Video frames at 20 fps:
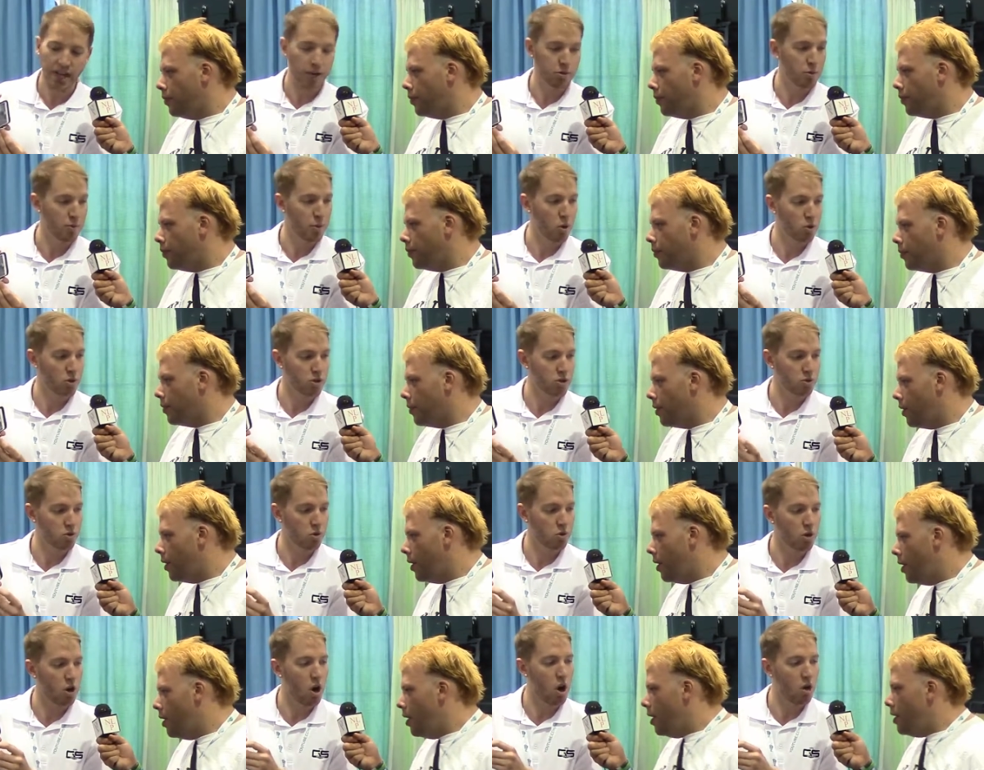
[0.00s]
Speaker 1: and remote
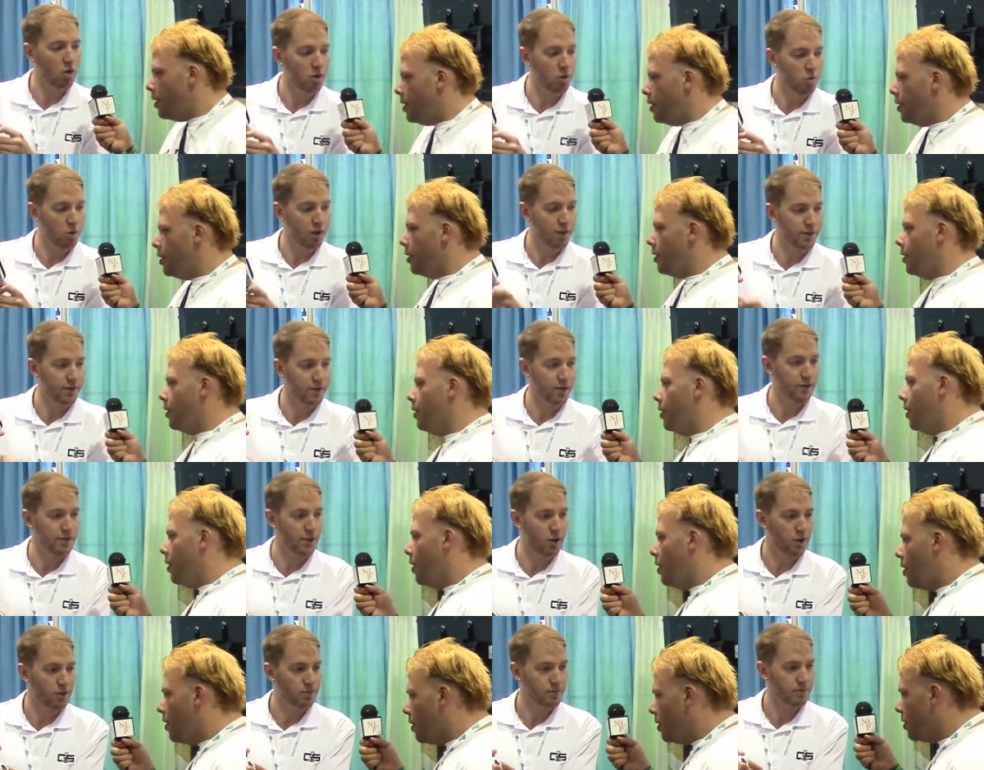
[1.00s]
control all in one for your
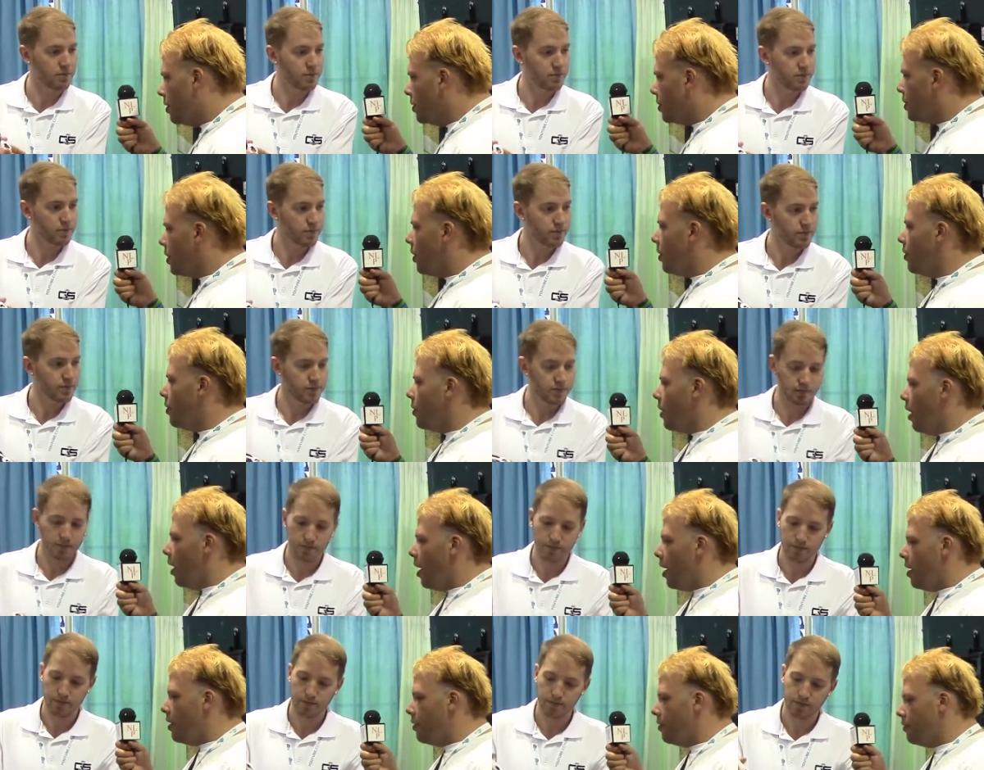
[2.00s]
phone.
Speaker 2: So
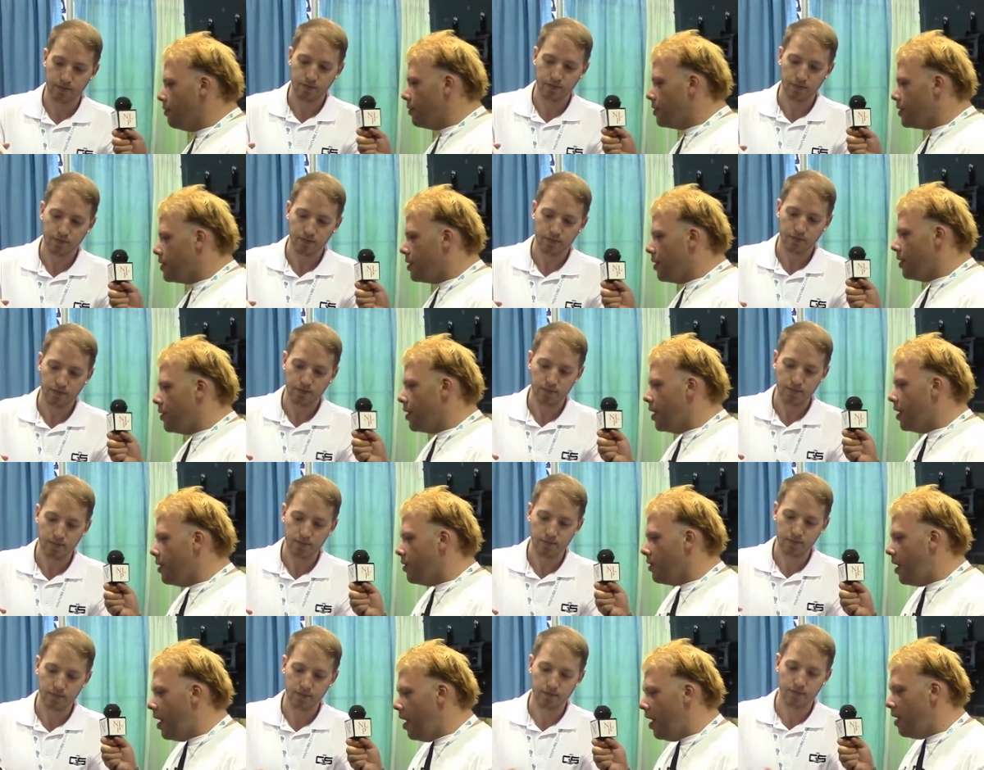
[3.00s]

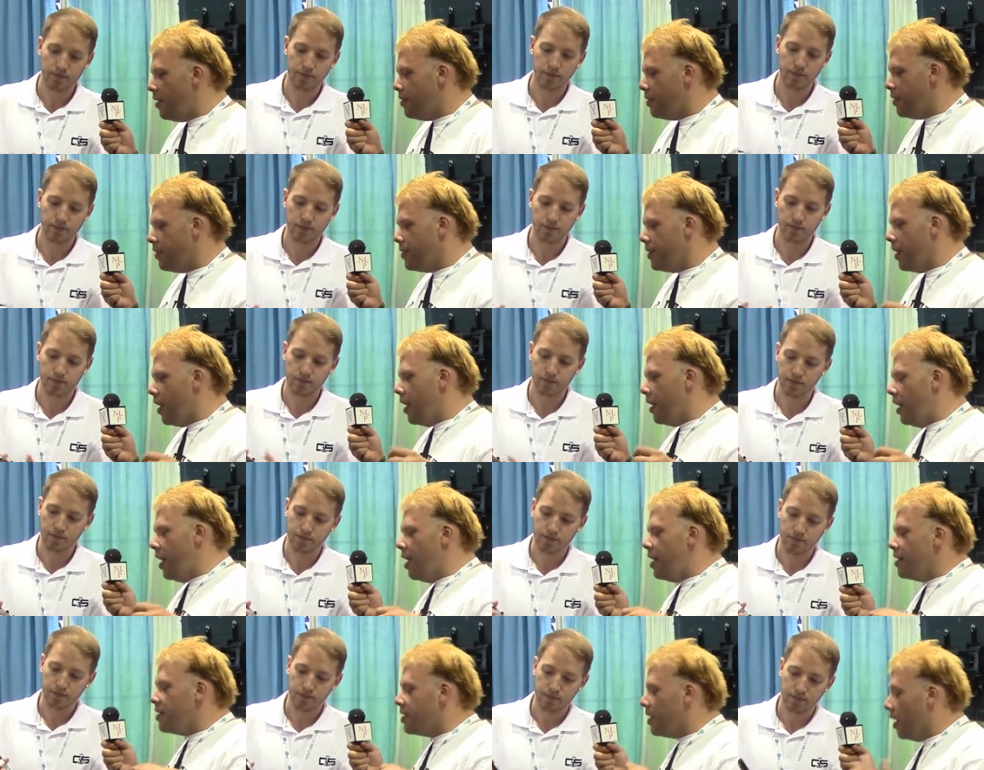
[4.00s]
it's